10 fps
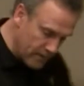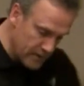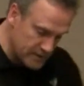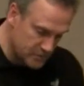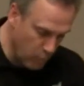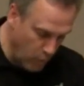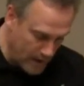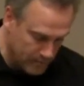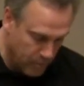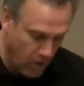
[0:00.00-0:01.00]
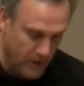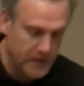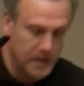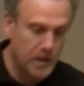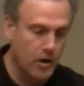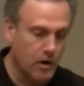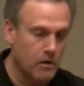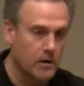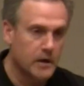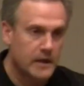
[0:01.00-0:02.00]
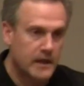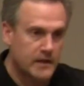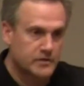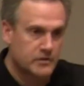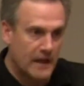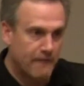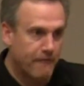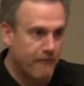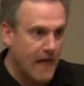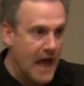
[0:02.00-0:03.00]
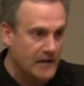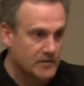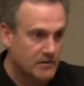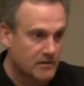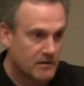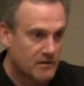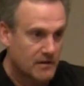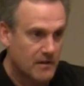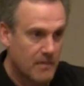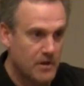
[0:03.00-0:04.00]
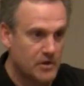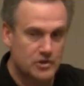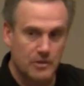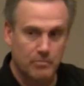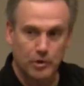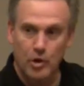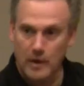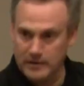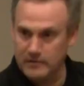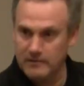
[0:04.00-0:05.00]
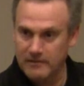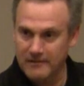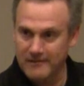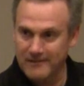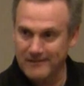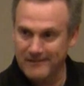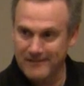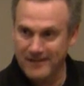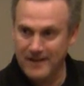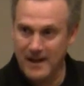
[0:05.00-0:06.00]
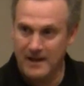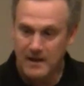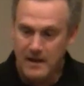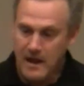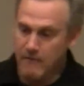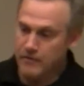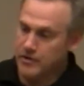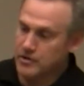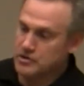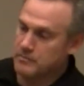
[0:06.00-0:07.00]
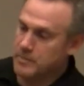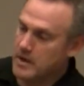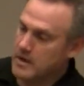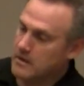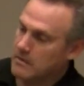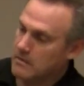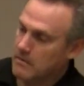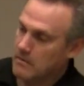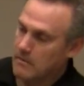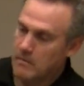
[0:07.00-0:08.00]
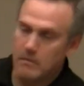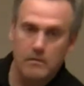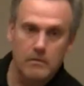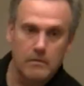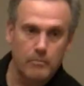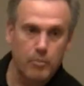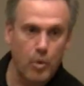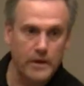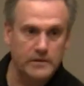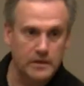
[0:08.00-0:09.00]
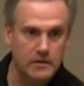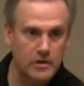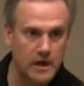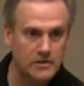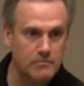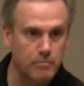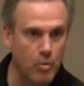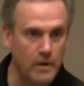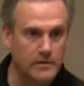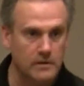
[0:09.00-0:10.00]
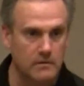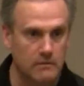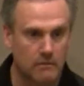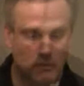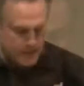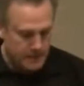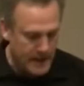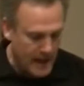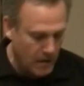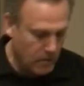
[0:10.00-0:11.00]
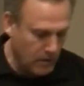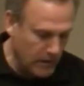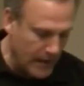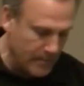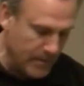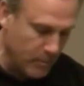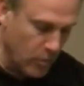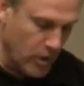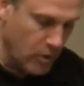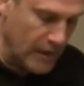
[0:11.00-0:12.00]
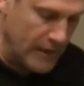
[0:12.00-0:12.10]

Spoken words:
this white part here is like flat, it means you blew it. Okay? Everything should be pointed, nice and pointed. Now, a lot of people will go